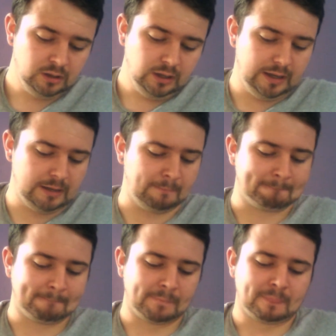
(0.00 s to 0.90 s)
And
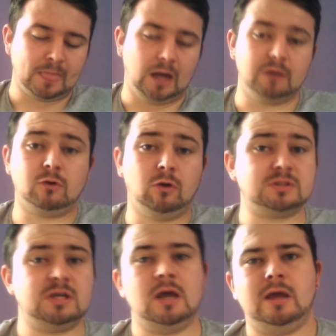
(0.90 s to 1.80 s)
of
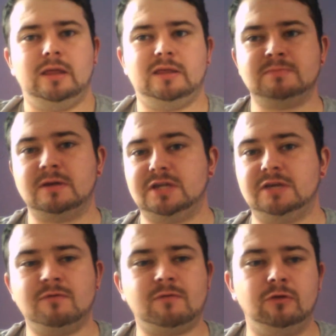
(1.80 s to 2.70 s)
course, this makes it,
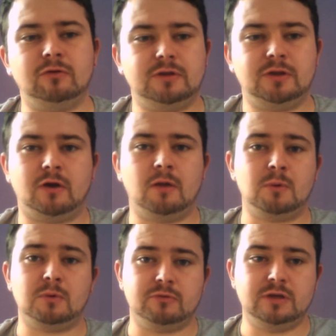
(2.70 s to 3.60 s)
if you've got nothing in your army
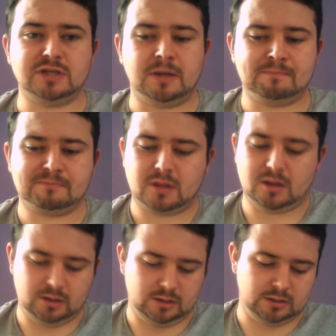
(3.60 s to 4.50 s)
with regen,
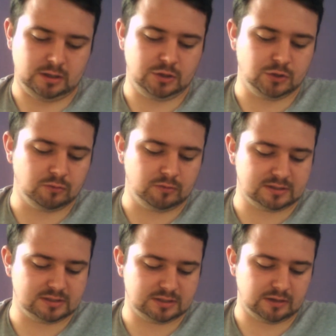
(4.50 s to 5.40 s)
and you don't
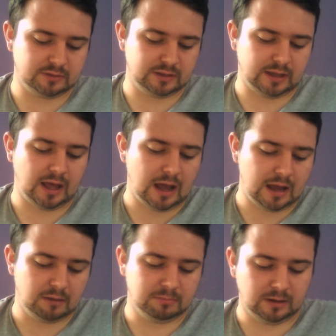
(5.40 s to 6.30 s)
necessarily
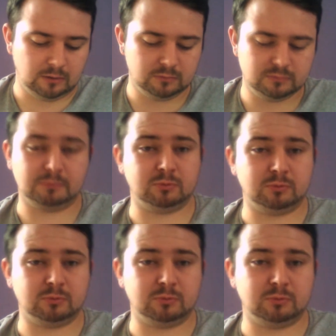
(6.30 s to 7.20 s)
care about the +1 to